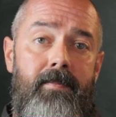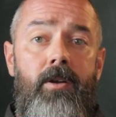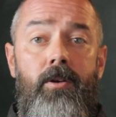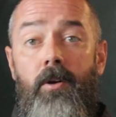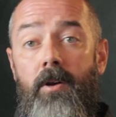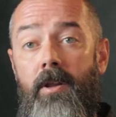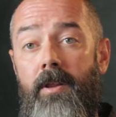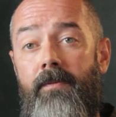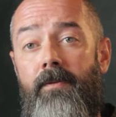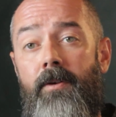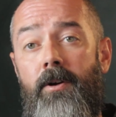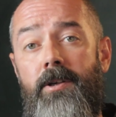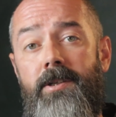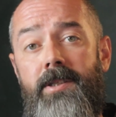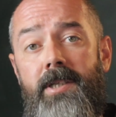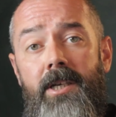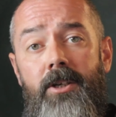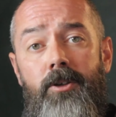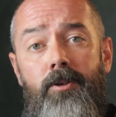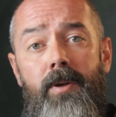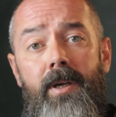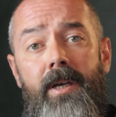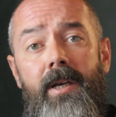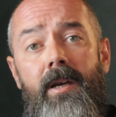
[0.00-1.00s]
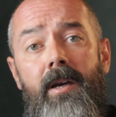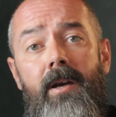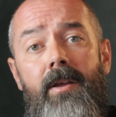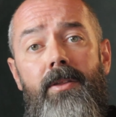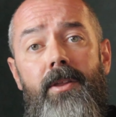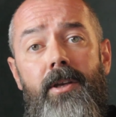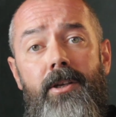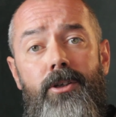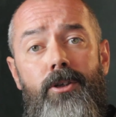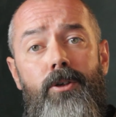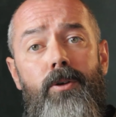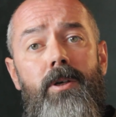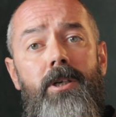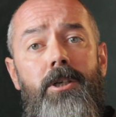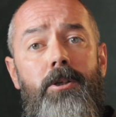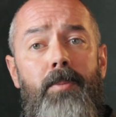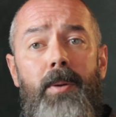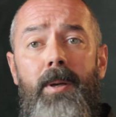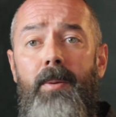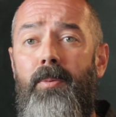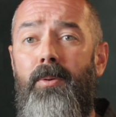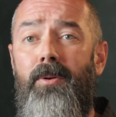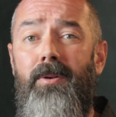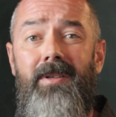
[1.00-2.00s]
During the first century, the Jewish
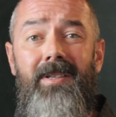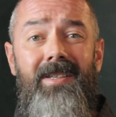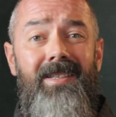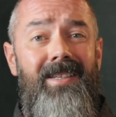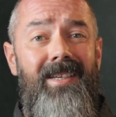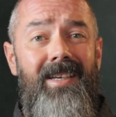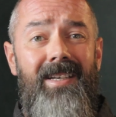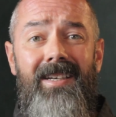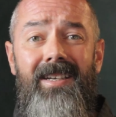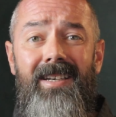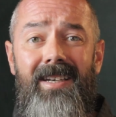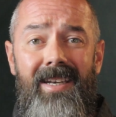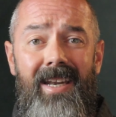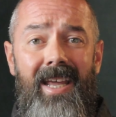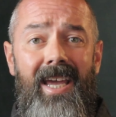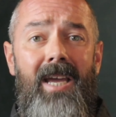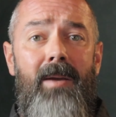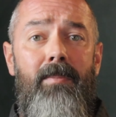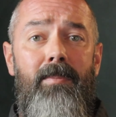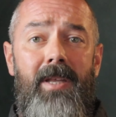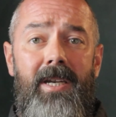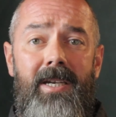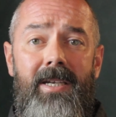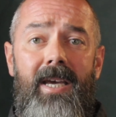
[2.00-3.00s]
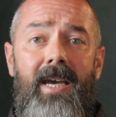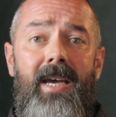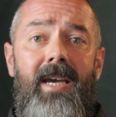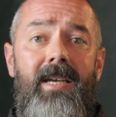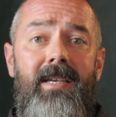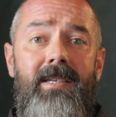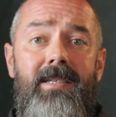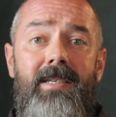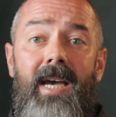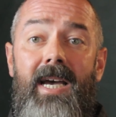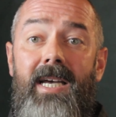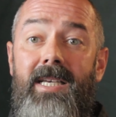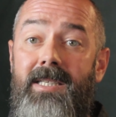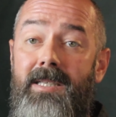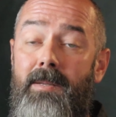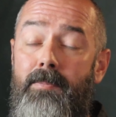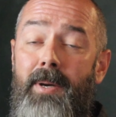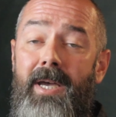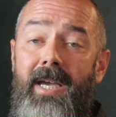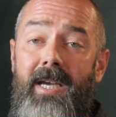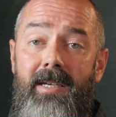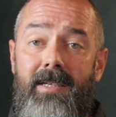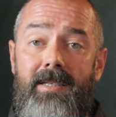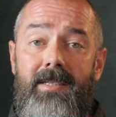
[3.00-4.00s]
people didn't name the days as the
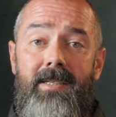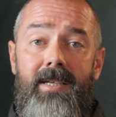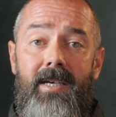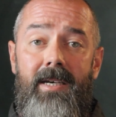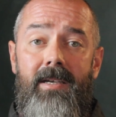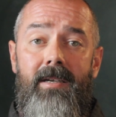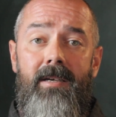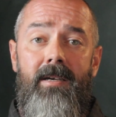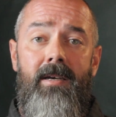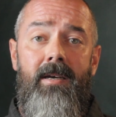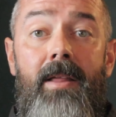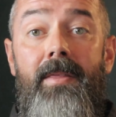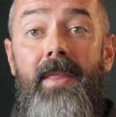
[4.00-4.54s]
pagans did.